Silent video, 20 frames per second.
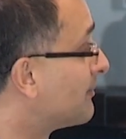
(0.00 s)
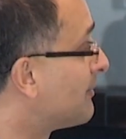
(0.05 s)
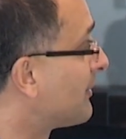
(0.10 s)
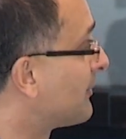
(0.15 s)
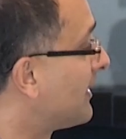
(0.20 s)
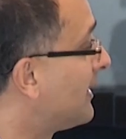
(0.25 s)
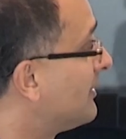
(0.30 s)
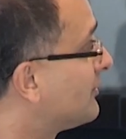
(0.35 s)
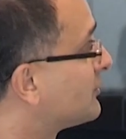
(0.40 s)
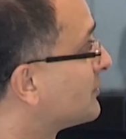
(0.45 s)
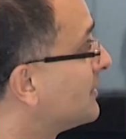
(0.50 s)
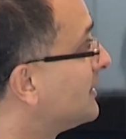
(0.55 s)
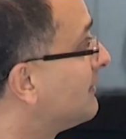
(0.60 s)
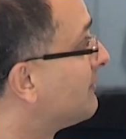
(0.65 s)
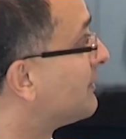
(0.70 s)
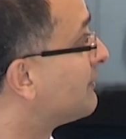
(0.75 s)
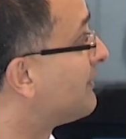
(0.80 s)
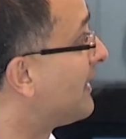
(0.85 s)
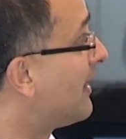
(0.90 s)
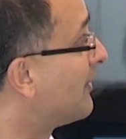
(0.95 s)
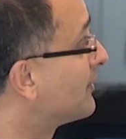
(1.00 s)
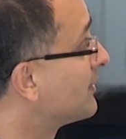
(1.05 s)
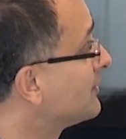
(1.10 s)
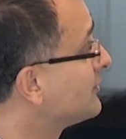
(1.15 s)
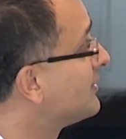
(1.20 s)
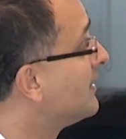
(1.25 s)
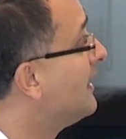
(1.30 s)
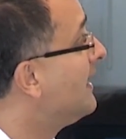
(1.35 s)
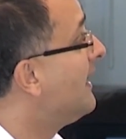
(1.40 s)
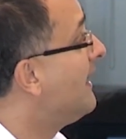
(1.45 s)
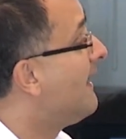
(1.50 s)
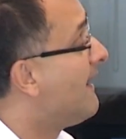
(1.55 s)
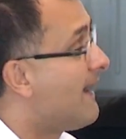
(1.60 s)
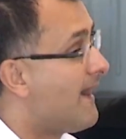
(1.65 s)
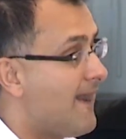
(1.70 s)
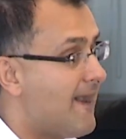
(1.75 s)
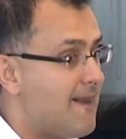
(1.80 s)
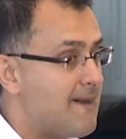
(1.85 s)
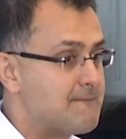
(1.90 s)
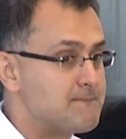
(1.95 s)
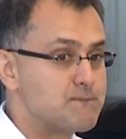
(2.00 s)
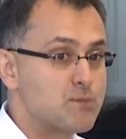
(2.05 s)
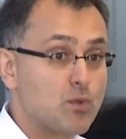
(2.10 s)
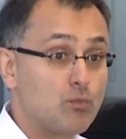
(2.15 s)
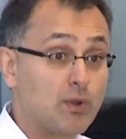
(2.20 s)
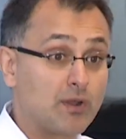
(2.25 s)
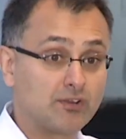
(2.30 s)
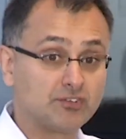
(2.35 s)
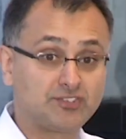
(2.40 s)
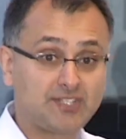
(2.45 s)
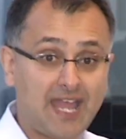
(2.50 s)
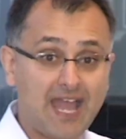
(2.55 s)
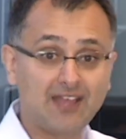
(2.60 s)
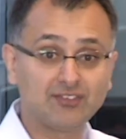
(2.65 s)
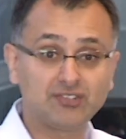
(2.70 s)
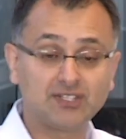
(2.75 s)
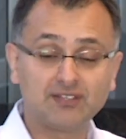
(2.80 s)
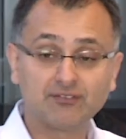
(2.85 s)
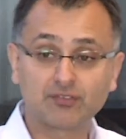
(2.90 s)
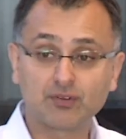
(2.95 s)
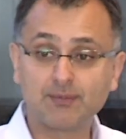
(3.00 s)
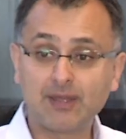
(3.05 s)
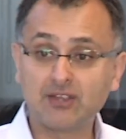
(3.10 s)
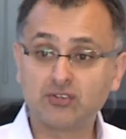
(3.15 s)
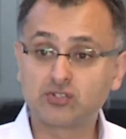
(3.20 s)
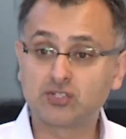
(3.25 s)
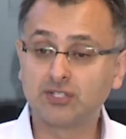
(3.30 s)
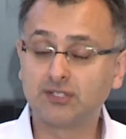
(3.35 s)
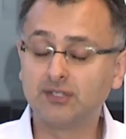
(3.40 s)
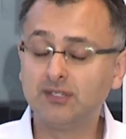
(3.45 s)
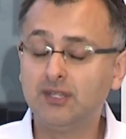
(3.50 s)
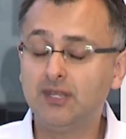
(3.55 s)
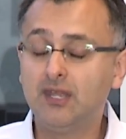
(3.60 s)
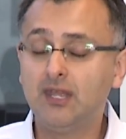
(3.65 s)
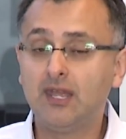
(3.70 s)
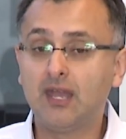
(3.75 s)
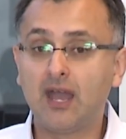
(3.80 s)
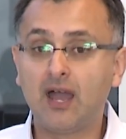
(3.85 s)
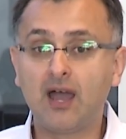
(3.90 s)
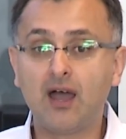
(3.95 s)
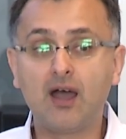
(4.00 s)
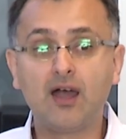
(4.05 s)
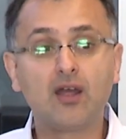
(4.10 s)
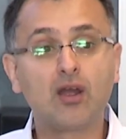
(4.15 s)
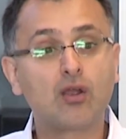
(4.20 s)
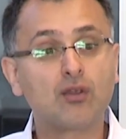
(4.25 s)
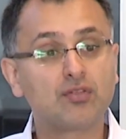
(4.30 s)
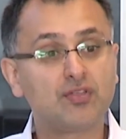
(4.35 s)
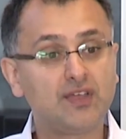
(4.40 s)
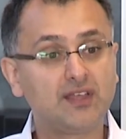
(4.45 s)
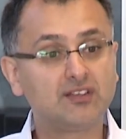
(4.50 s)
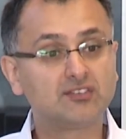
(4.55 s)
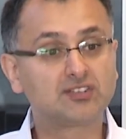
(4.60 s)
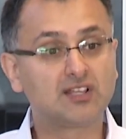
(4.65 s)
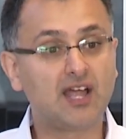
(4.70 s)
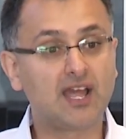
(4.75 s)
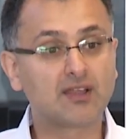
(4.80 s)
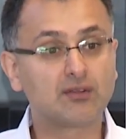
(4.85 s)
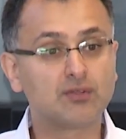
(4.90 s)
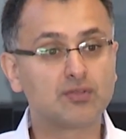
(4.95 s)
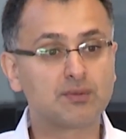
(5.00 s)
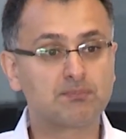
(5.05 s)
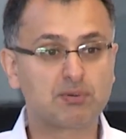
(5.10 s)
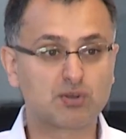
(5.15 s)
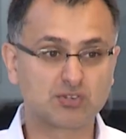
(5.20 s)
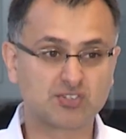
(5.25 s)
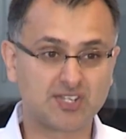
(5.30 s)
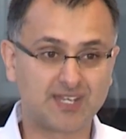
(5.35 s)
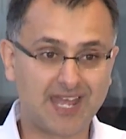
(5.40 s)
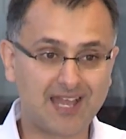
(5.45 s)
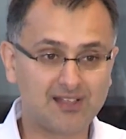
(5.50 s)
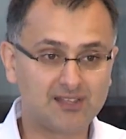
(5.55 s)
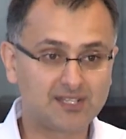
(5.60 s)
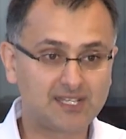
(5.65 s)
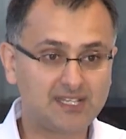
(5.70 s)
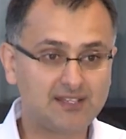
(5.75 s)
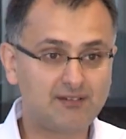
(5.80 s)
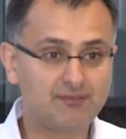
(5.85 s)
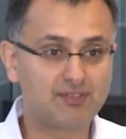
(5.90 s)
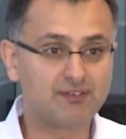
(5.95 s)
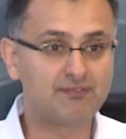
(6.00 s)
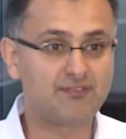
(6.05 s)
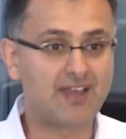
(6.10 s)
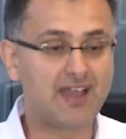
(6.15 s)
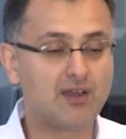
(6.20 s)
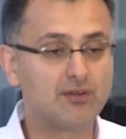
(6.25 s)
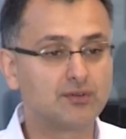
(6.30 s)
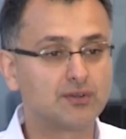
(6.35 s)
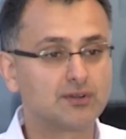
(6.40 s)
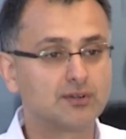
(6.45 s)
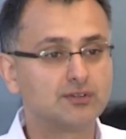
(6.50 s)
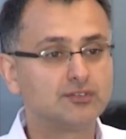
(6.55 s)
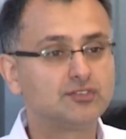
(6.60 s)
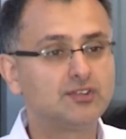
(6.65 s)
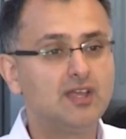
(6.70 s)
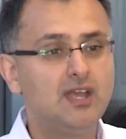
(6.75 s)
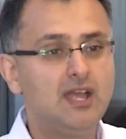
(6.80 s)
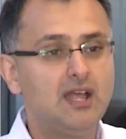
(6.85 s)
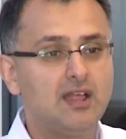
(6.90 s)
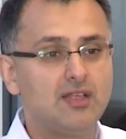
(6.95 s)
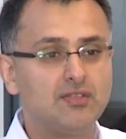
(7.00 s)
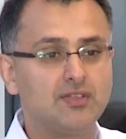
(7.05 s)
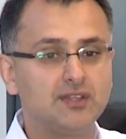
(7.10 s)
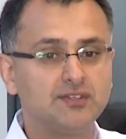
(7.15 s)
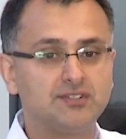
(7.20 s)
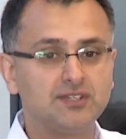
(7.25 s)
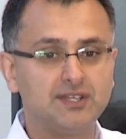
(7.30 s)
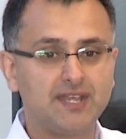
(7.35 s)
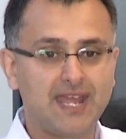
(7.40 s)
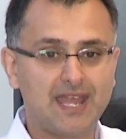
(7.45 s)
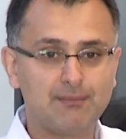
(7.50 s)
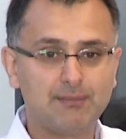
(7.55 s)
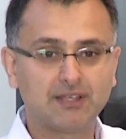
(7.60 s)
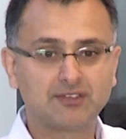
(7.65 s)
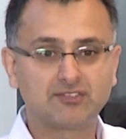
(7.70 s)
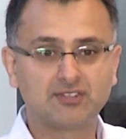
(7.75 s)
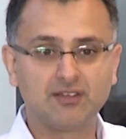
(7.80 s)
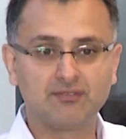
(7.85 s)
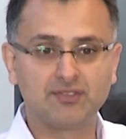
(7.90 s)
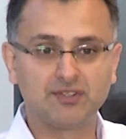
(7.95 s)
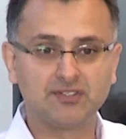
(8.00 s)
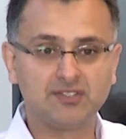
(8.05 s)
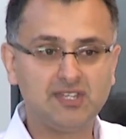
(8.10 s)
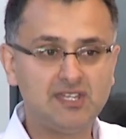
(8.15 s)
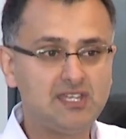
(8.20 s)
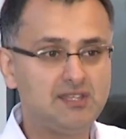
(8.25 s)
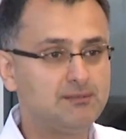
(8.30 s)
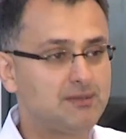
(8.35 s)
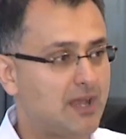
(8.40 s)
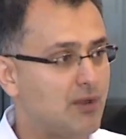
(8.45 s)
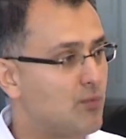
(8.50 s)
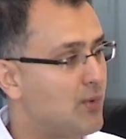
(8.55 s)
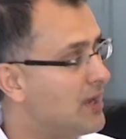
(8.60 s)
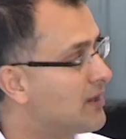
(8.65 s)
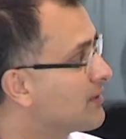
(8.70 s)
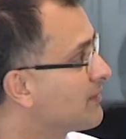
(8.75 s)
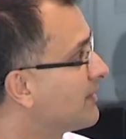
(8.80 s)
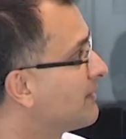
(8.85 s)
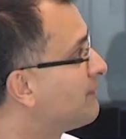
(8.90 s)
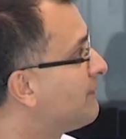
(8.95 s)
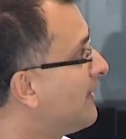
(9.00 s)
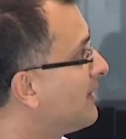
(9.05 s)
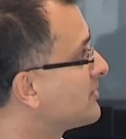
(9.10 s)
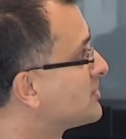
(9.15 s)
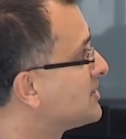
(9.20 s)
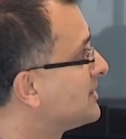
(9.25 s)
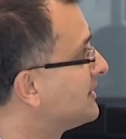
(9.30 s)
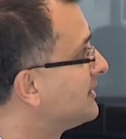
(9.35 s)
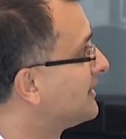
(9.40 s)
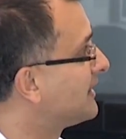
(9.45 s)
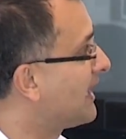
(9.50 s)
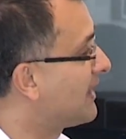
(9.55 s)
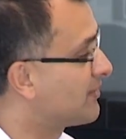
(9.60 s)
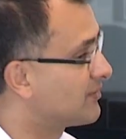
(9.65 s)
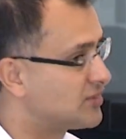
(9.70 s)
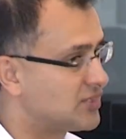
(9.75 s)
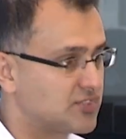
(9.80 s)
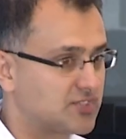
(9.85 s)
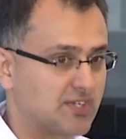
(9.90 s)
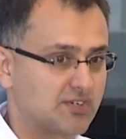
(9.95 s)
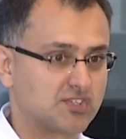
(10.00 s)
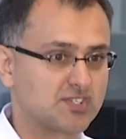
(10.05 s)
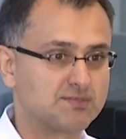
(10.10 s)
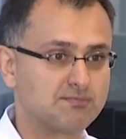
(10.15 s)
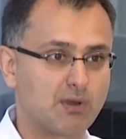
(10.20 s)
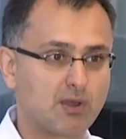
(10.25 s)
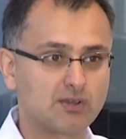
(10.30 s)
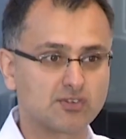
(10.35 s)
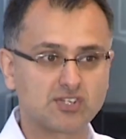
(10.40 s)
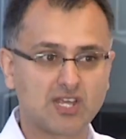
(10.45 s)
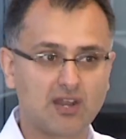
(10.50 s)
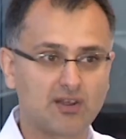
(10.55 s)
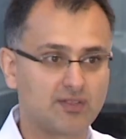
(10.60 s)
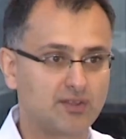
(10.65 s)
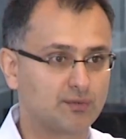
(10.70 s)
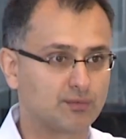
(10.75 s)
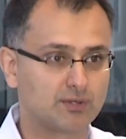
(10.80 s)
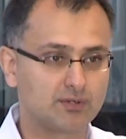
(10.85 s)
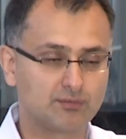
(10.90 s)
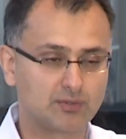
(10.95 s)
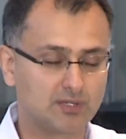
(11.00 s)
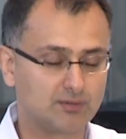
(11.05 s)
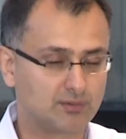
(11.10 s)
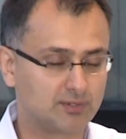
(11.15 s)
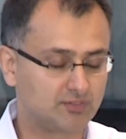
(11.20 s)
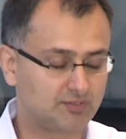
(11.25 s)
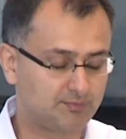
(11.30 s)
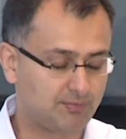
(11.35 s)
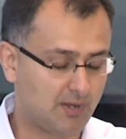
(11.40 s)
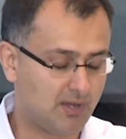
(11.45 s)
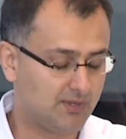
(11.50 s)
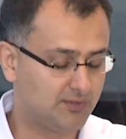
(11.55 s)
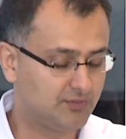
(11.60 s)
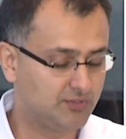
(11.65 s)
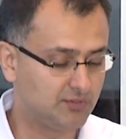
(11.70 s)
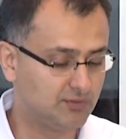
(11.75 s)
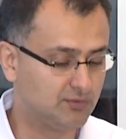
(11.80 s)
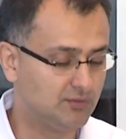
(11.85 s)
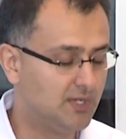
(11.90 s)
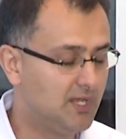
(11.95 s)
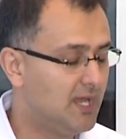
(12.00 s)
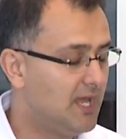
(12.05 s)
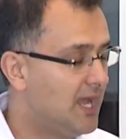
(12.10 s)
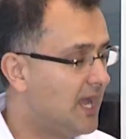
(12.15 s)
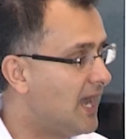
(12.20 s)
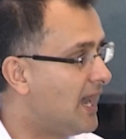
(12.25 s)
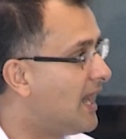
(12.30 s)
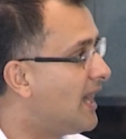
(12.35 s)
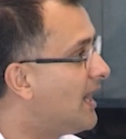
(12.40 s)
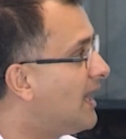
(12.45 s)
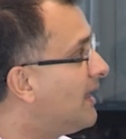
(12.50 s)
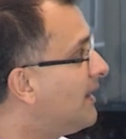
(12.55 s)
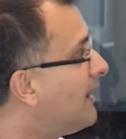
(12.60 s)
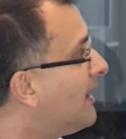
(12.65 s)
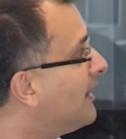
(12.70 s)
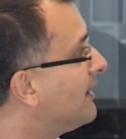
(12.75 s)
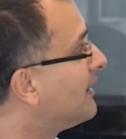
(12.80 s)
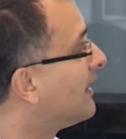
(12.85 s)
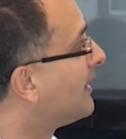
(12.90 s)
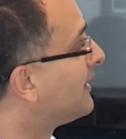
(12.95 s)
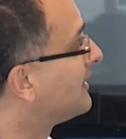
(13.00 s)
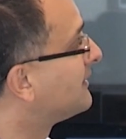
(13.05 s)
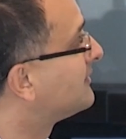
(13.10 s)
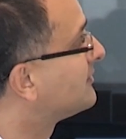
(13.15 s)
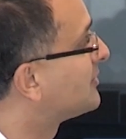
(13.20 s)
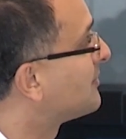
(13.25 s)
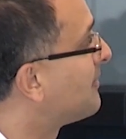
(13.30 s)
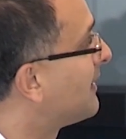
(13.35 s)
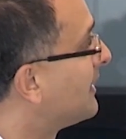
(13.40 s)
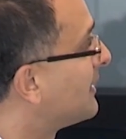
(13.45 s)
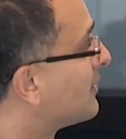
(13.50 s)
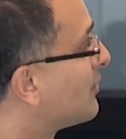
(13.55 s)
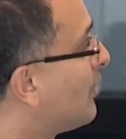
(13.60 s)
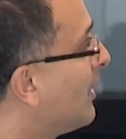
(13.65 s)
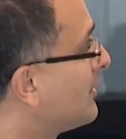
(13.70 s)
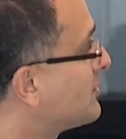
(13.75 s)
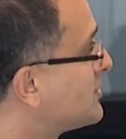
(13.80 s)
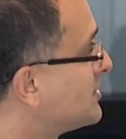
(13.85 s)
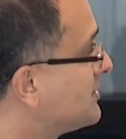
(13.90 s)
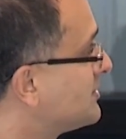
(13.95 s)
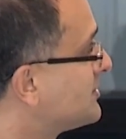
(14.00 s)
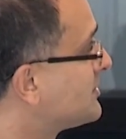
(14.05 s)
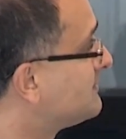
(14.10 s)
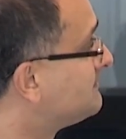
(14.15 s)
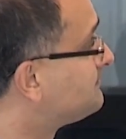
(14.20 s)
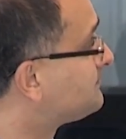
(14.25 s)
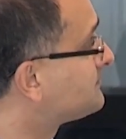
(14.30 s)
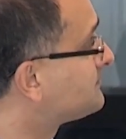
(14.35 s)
about the history of the founders. Whereas tacit information are things like the personality of the founders, the dynamics of the team, how well are they functioning together, just their smarts, how do they respond to unanticipated questions,